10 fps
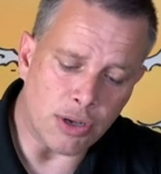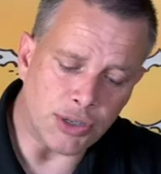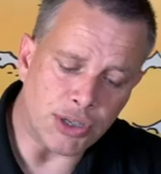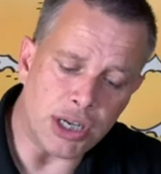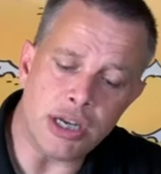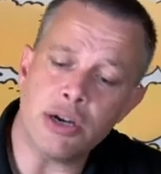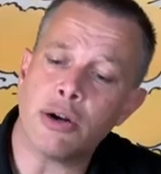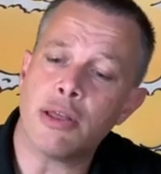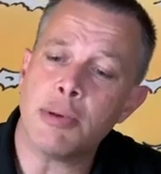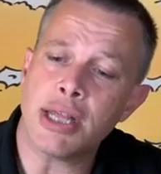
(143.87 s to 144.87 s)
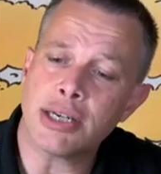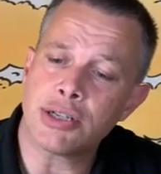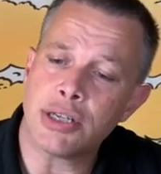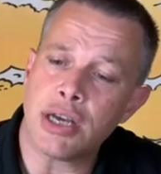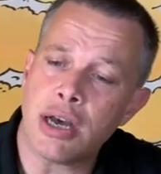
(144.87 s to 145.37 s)
you can see here, I mean, that's
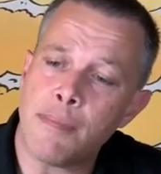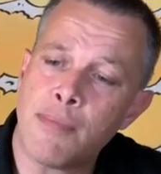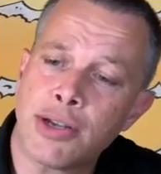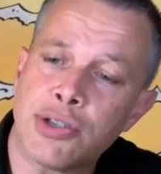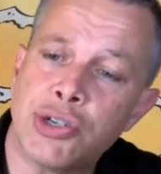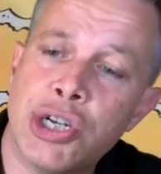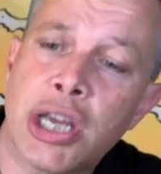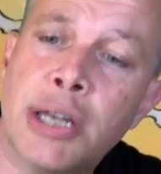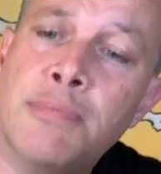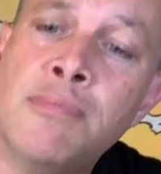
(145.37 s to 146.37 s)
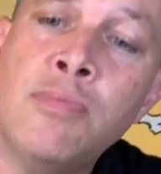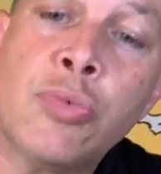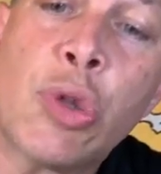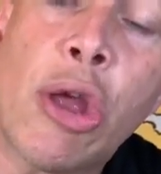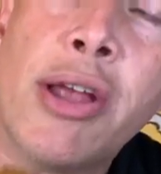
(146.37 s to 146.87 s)
the chicken.
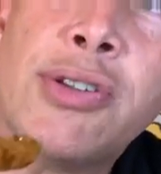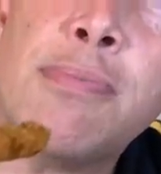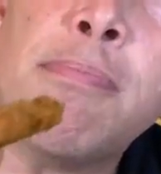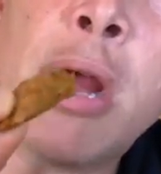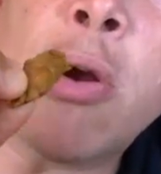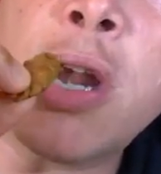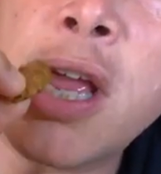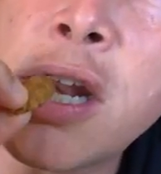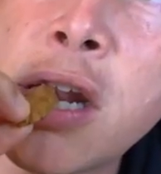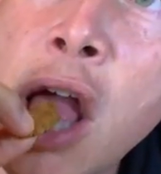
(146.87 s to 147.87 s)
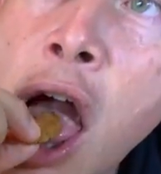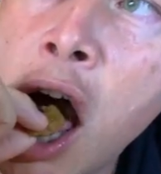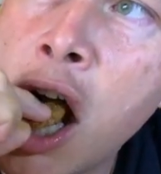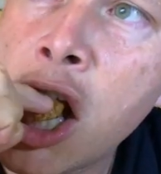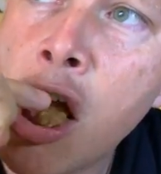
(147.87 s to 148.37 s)
It's marinated.
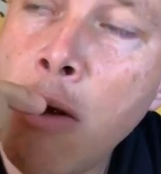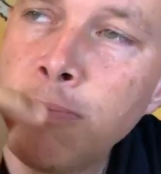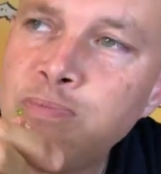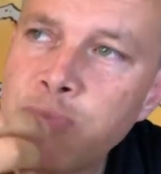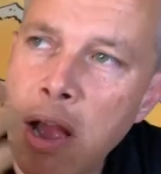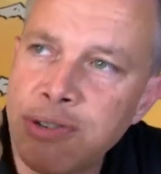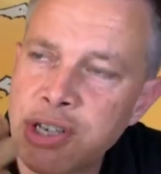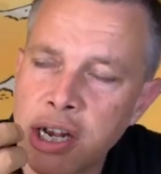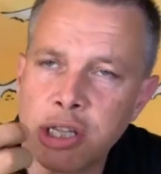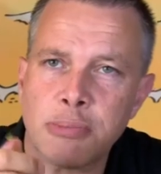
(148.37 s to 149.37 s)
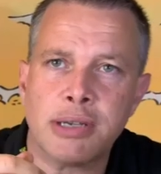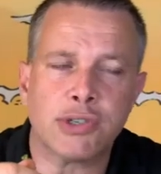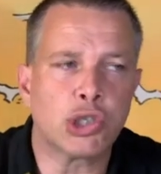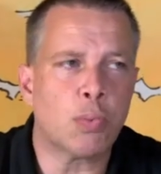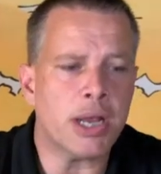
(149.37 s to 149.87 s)
It's got a little bit of a
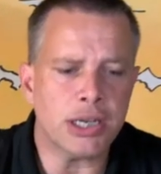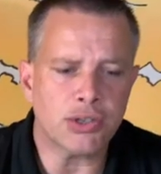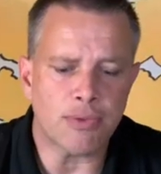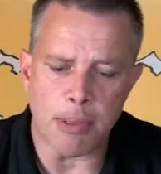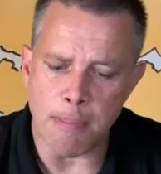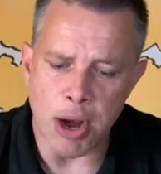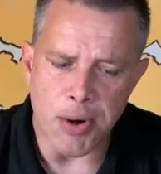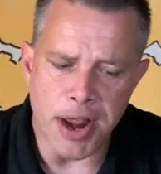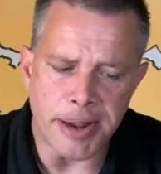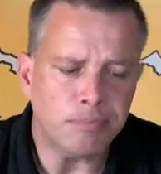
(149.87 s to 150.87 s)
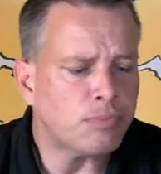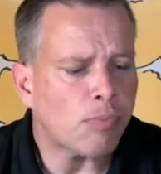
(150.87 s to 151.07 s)
sweetness from the marinade.